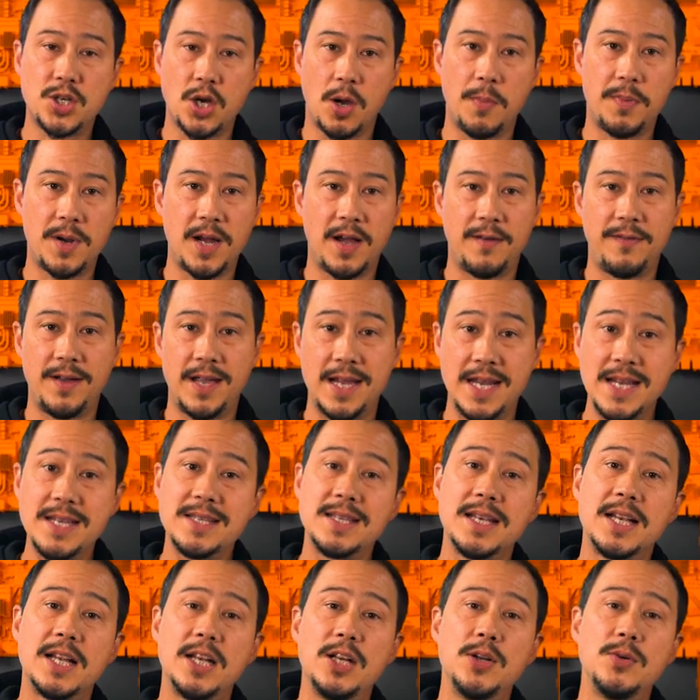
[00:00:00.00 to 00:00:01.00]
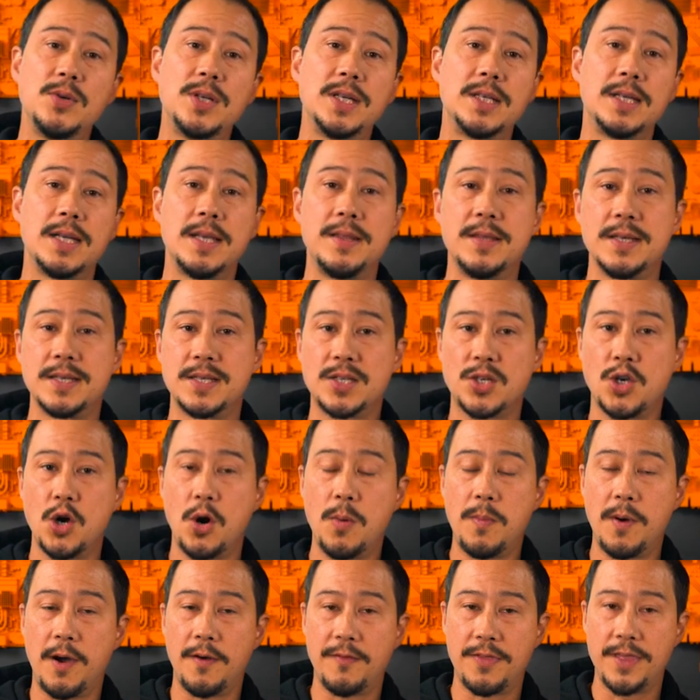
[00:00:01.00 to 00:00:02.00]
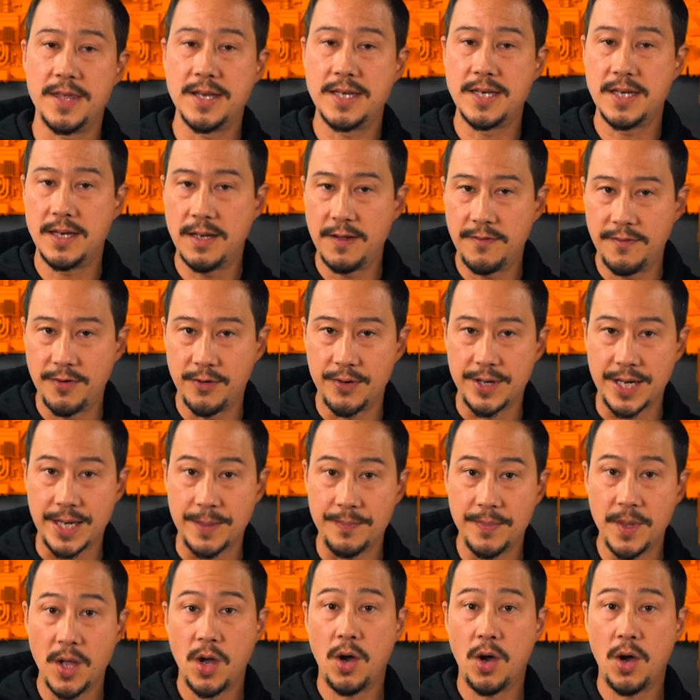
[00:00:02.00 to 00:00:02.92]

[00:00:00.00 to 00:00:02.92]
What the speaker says: top cover is included in the scope of the delivery.